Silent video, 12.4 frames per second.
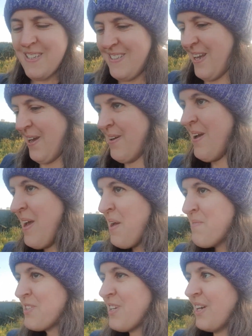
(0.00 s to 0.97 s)
so I'm
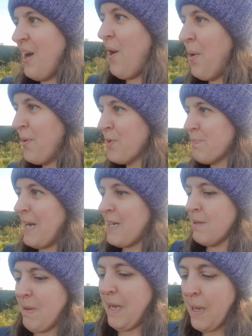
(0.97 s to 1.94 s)
just going to hold
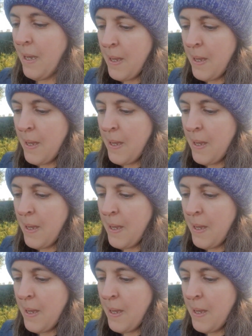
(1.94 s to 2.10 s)
back a bit.